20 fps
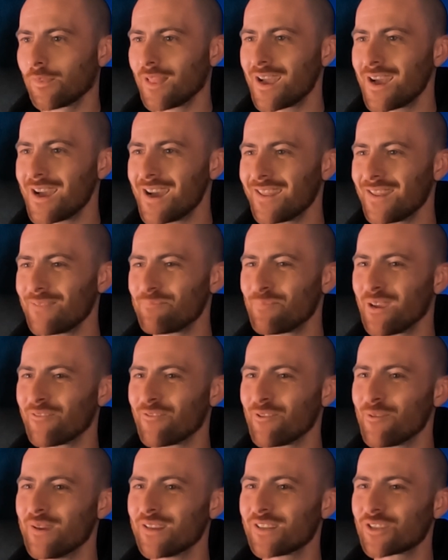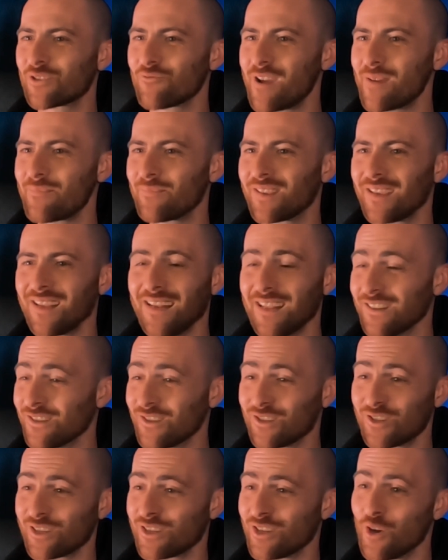Ah, the pyramids of reptilians.
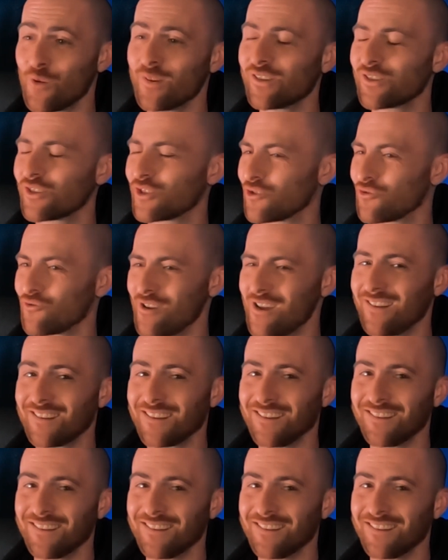It's just going straight